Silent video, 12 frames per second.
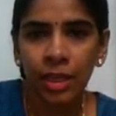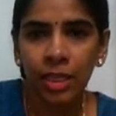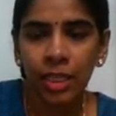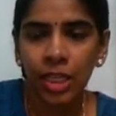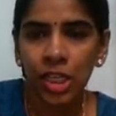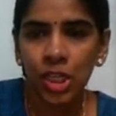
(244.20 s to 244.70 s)

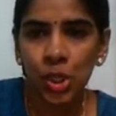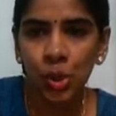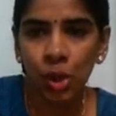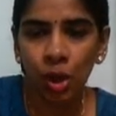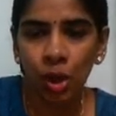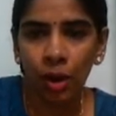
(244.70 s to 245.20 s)
Each
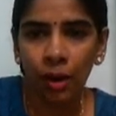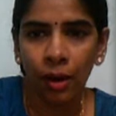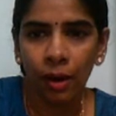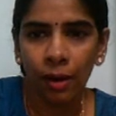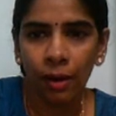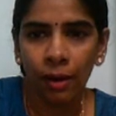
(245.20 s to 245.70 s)

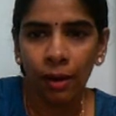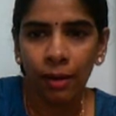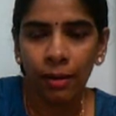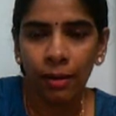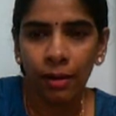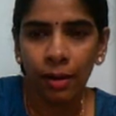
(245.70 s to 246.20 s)

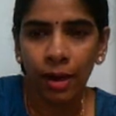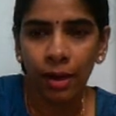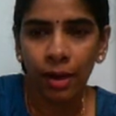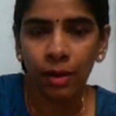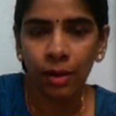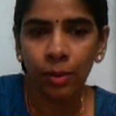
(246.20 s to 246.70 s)

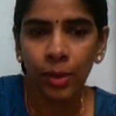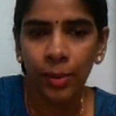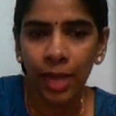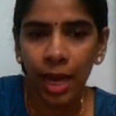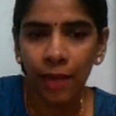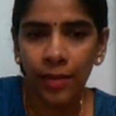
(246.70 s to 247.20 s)
color will be
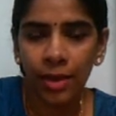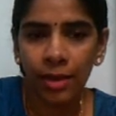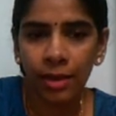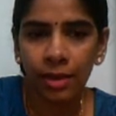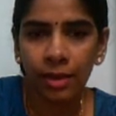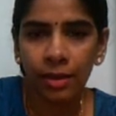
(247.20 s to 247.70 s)
having